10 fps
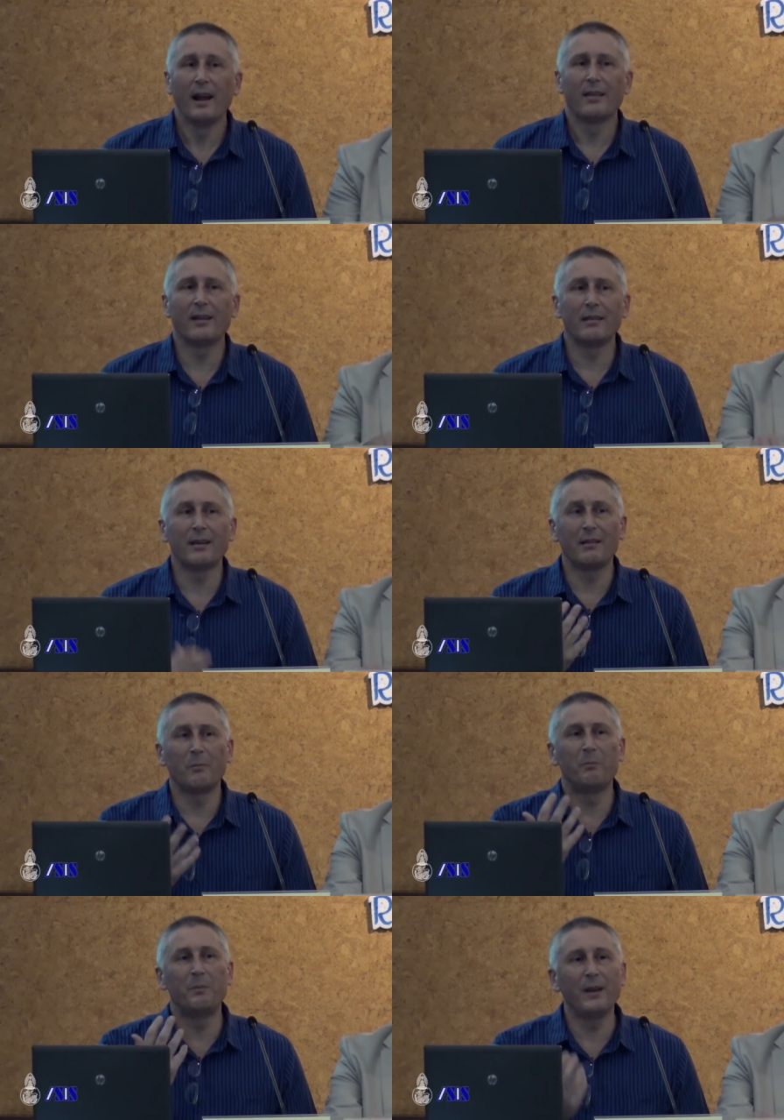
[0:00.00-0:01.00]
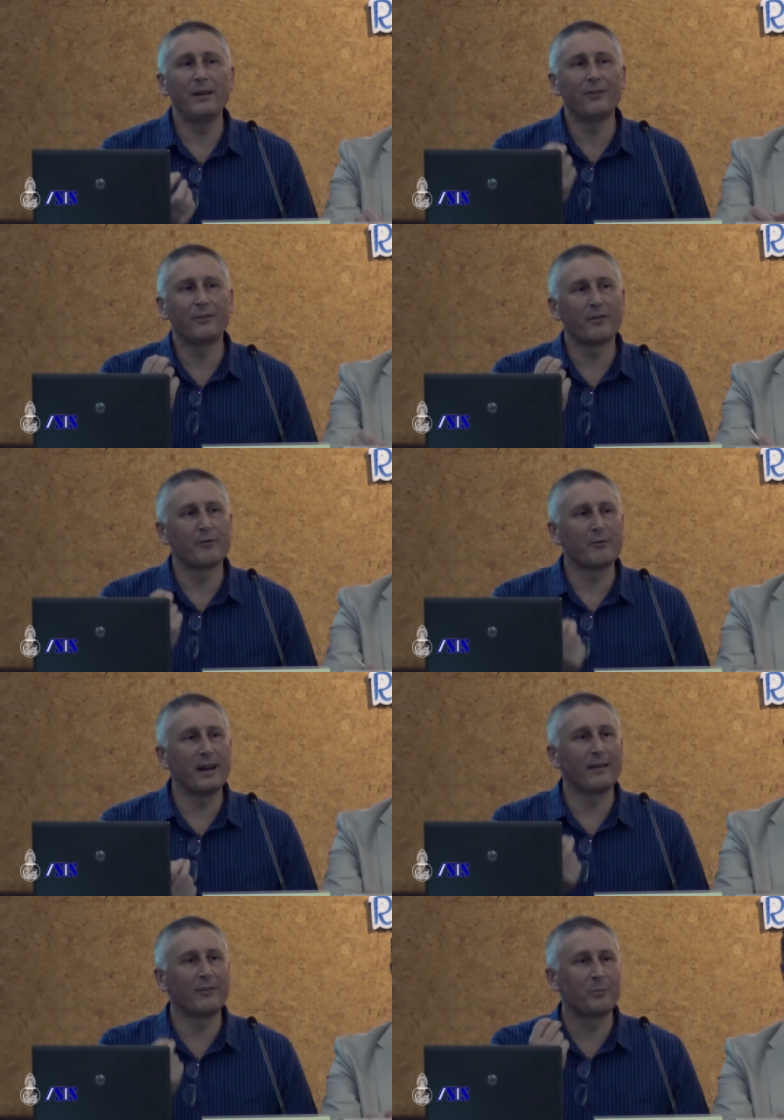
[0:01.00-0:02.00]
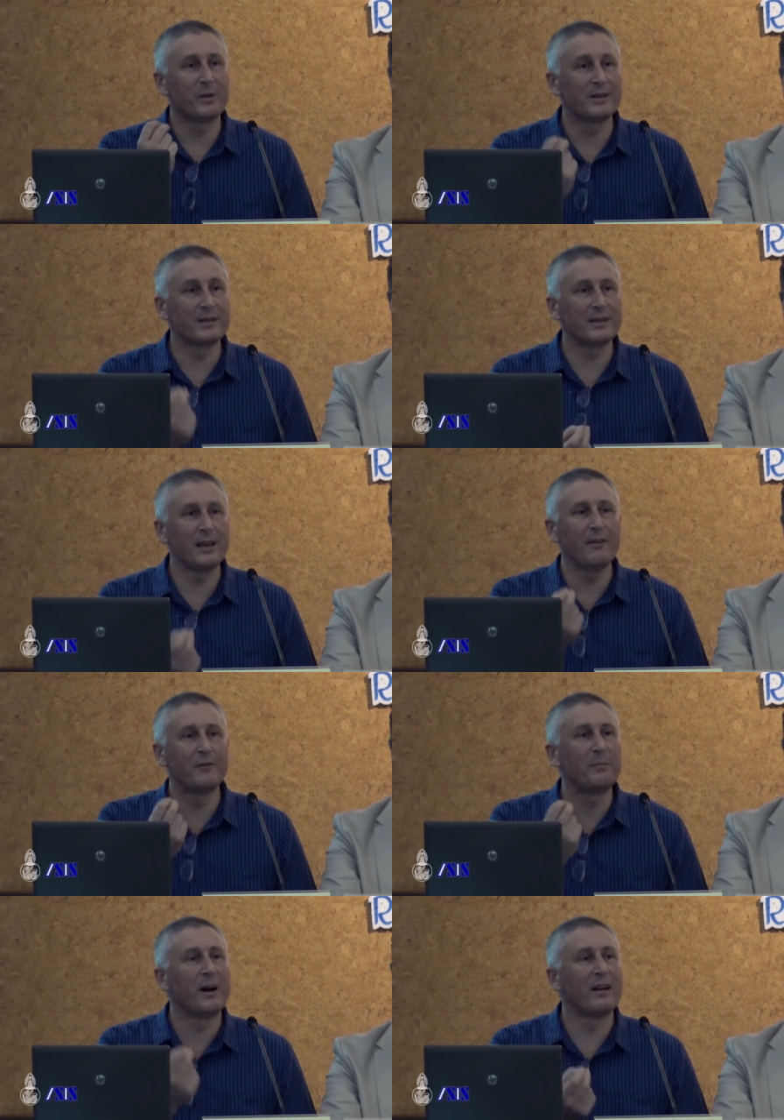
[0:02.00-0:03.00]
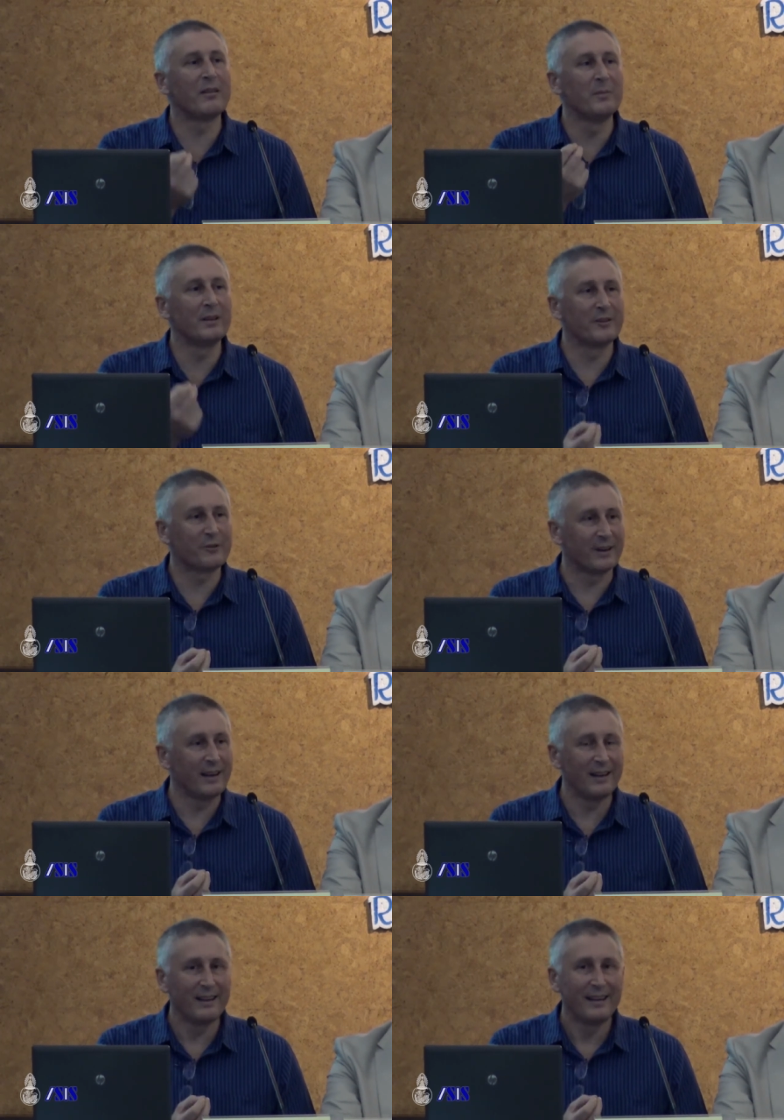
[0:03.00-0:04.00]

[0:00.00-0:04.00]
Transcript: The biggest threats perceived by the military